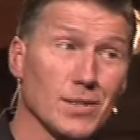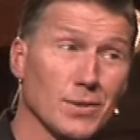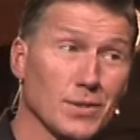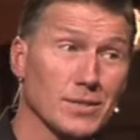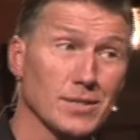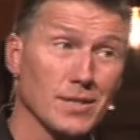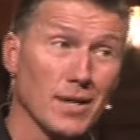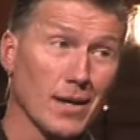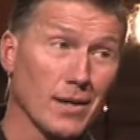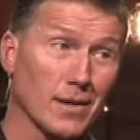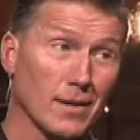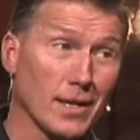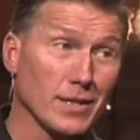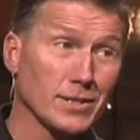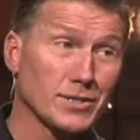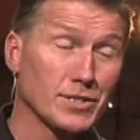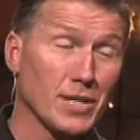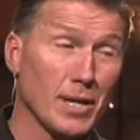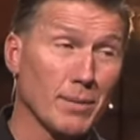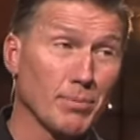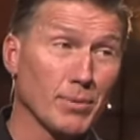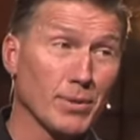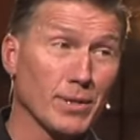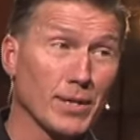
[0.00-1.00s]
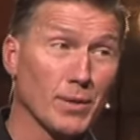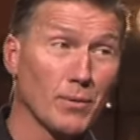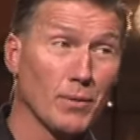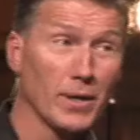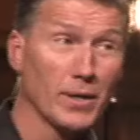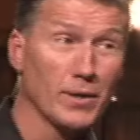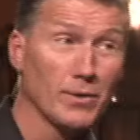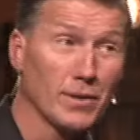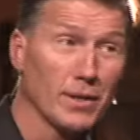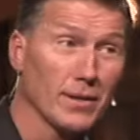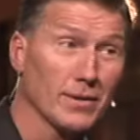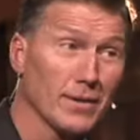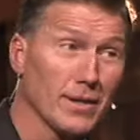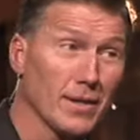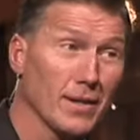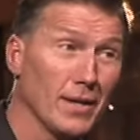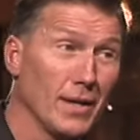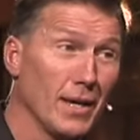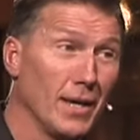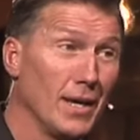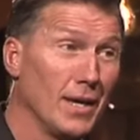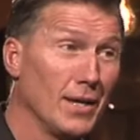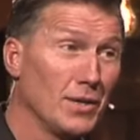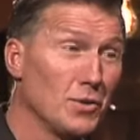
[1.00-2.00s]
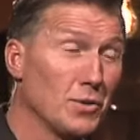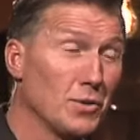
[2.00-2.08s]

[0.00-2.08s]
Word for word: So it's kind of like Jeopardy, where you get the